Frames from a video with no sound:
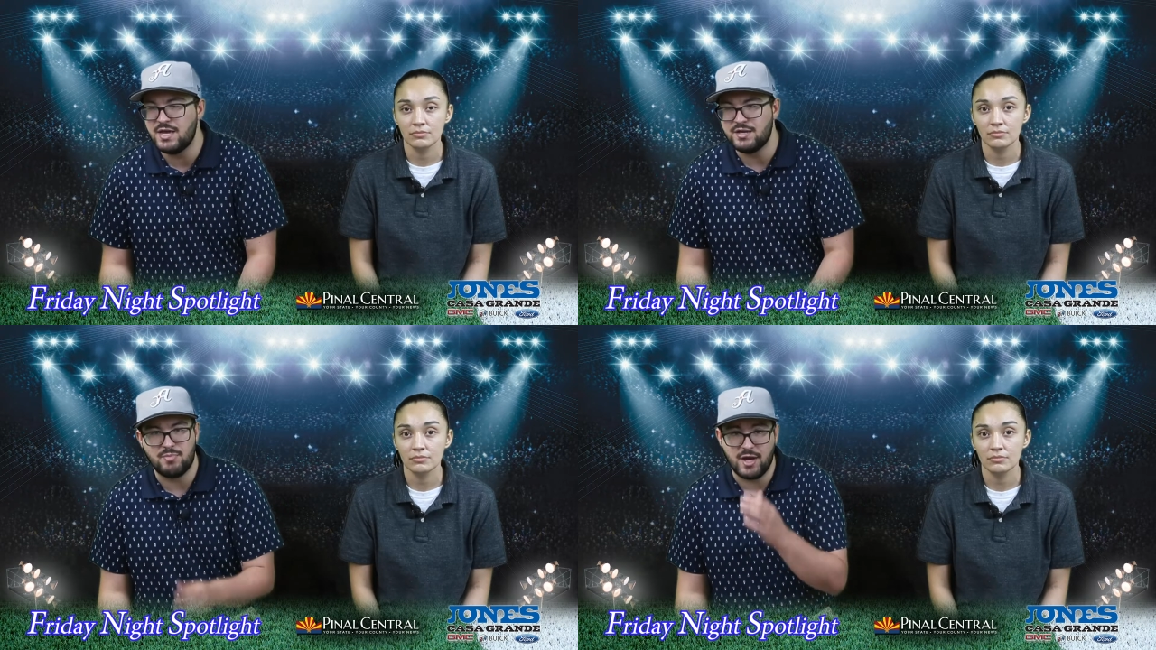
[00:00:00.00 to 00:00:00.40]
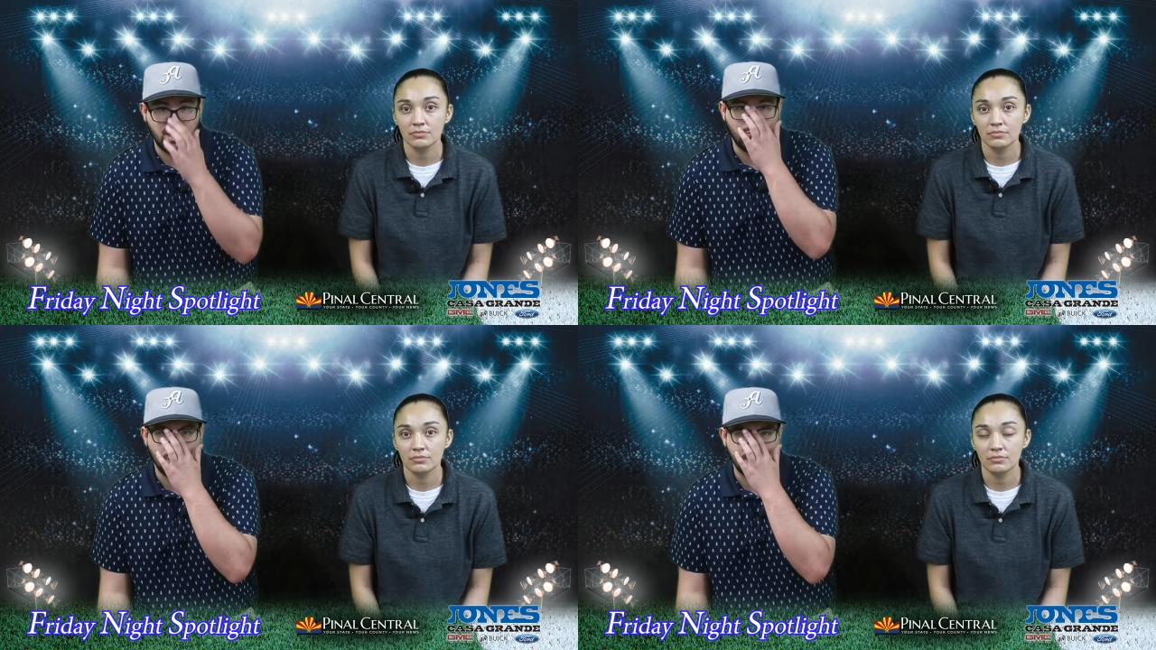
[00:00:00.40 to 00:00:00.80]
Speaker 1: depending
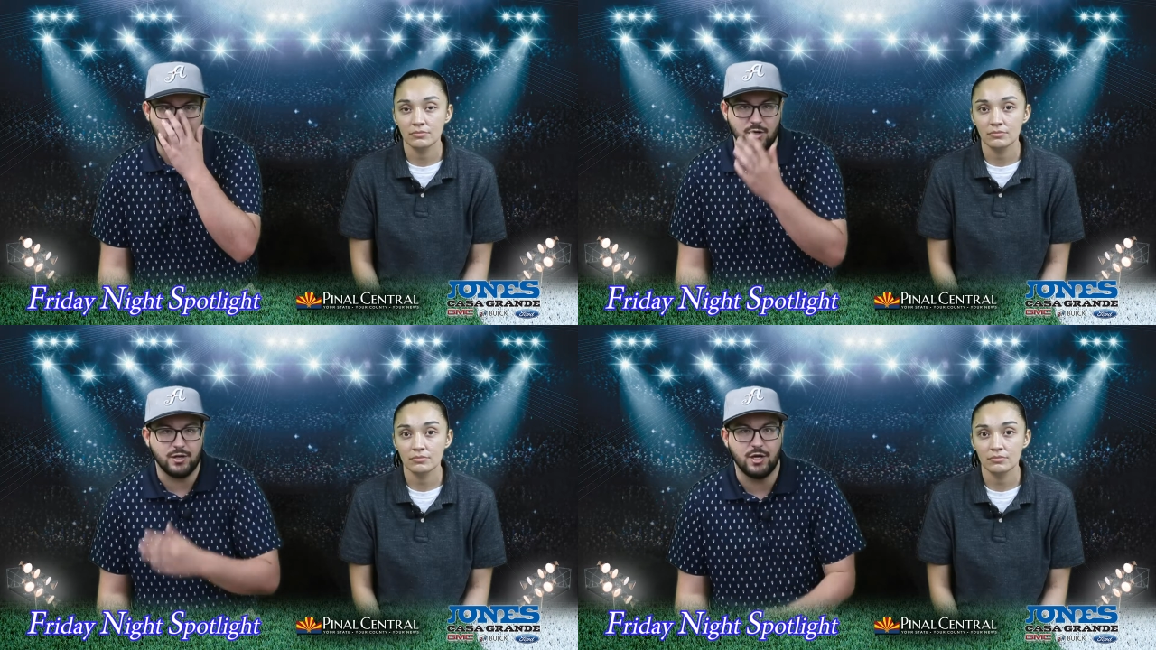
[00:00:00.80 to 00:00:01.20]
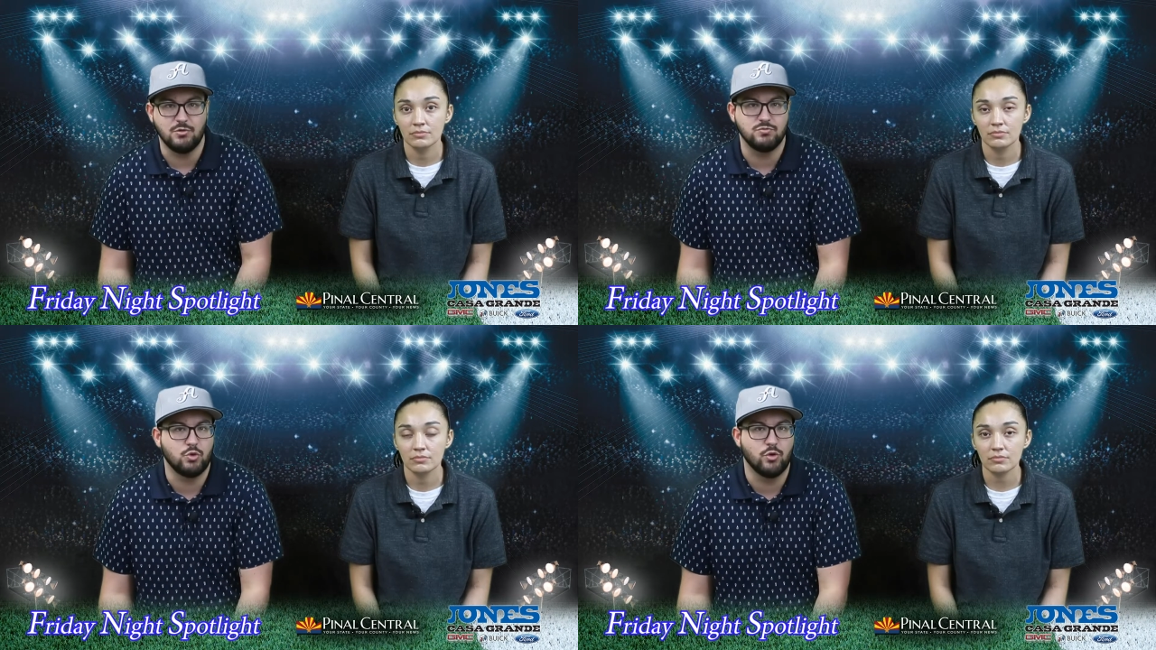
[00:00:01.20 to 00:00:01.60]
on what their you
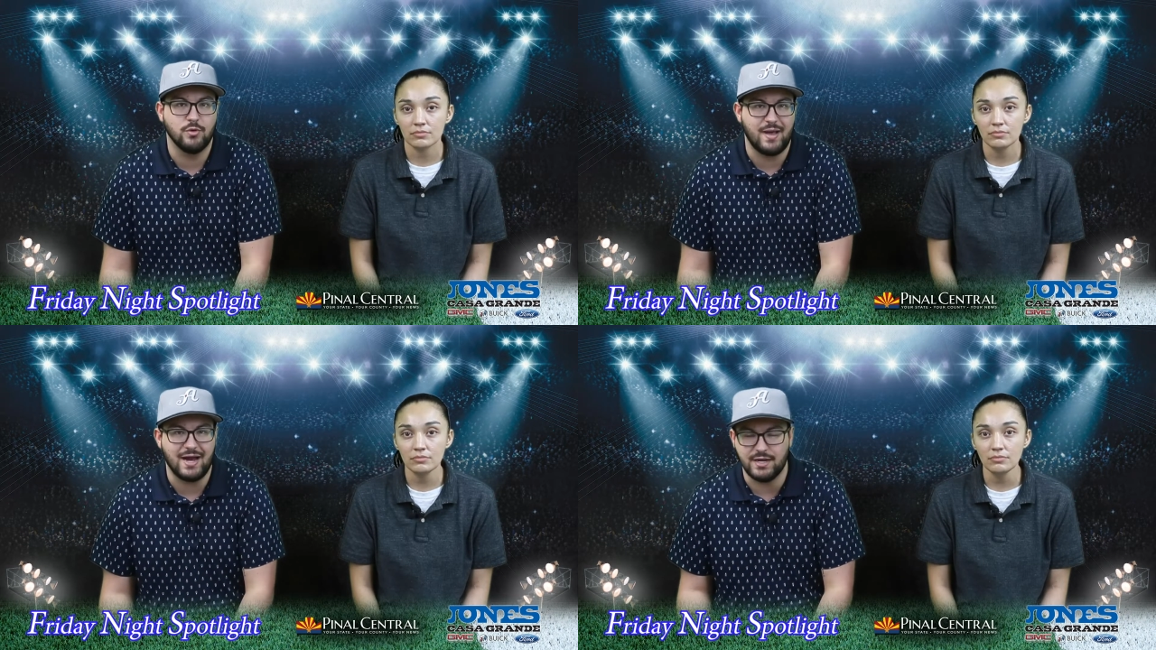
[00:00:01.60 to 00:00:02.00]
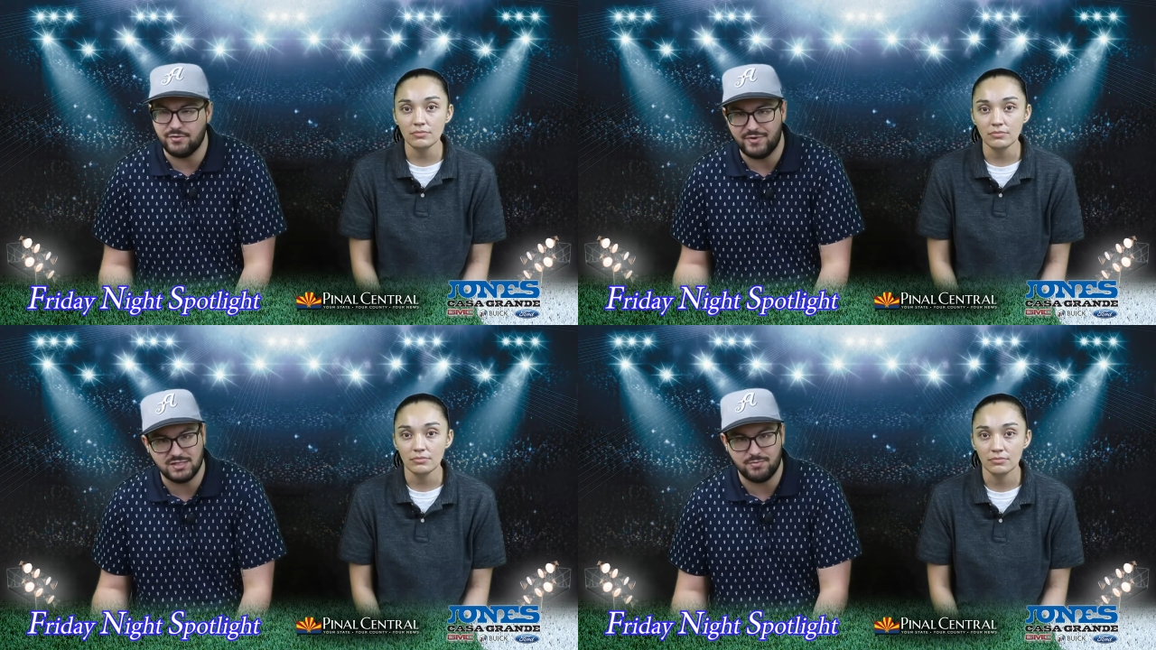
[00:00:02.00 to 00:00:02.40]
know cornerback and
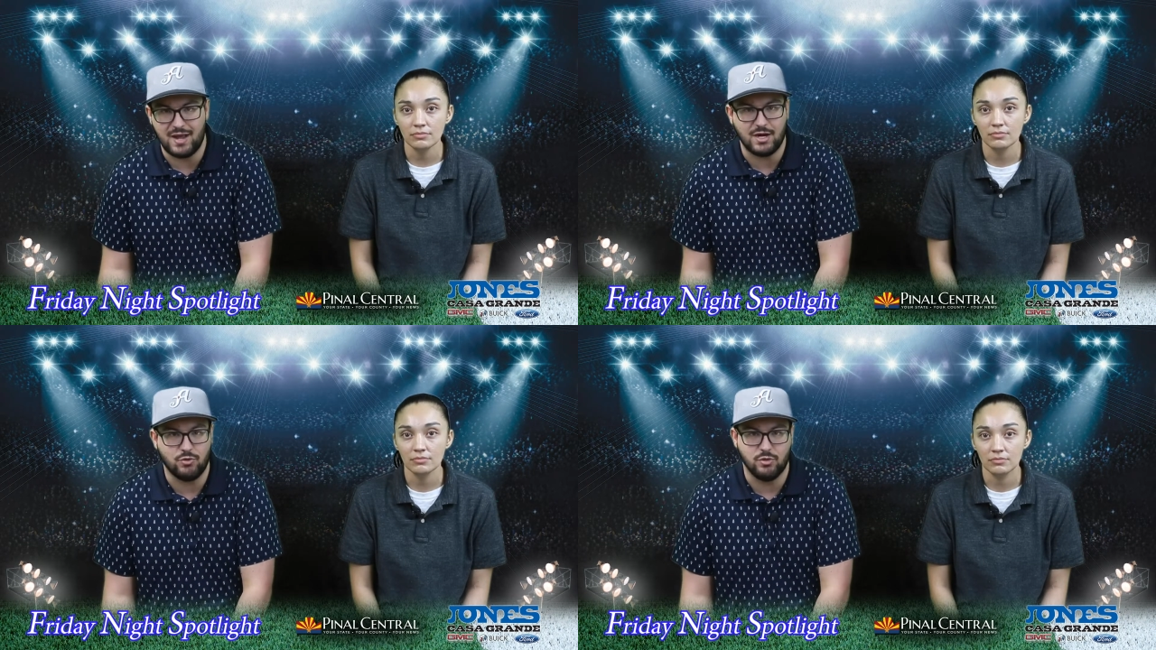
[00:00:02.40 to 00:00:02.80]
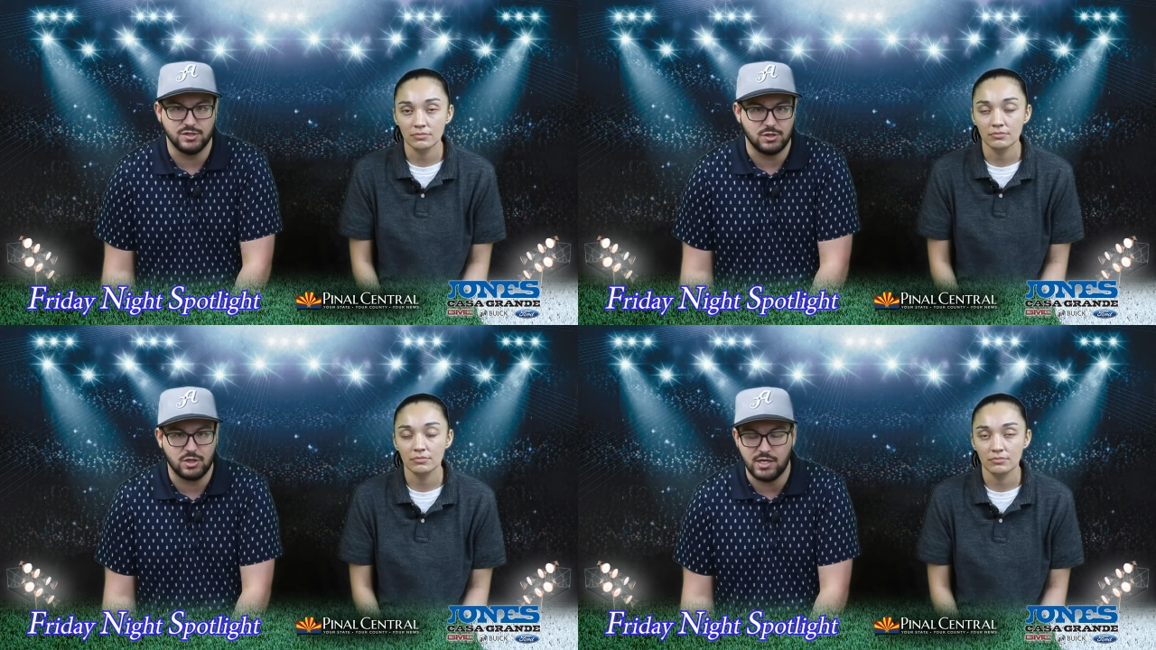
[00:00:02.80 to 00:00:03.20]
defensive back core
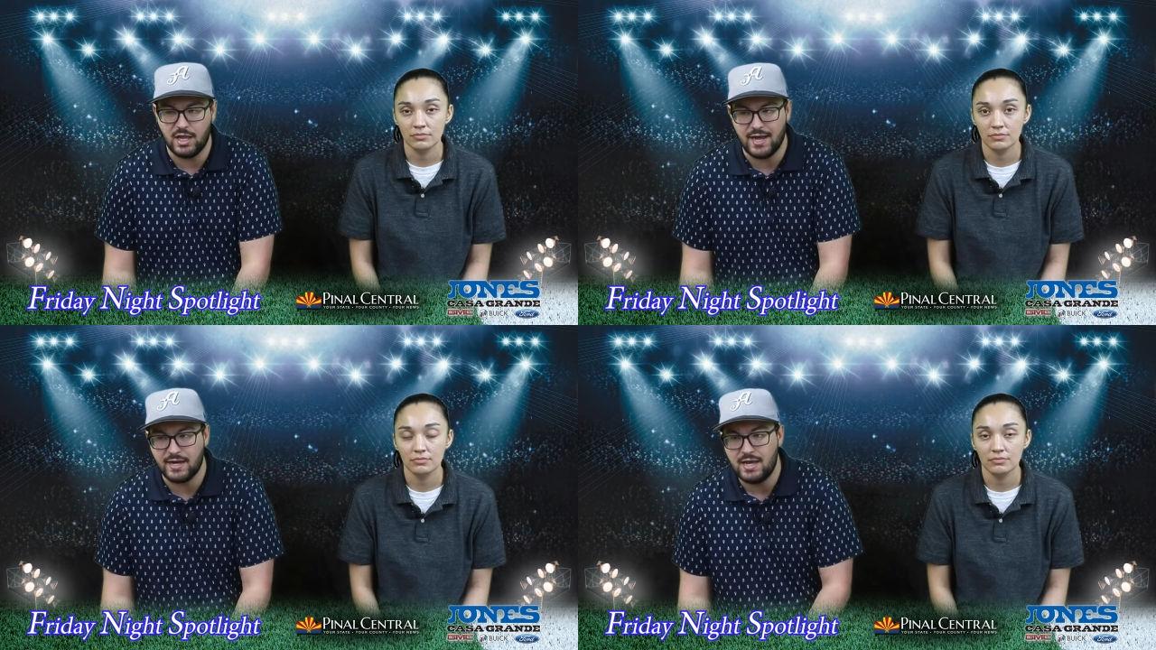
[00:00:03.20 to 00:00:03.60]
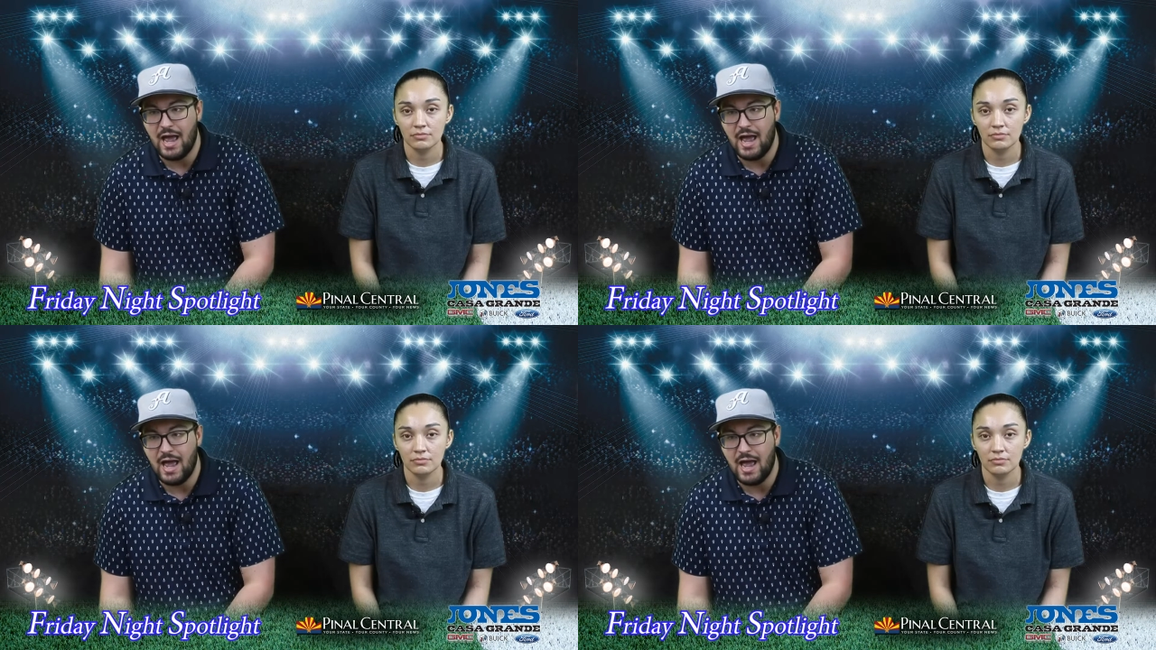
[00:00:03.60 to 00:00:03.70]
is looking like.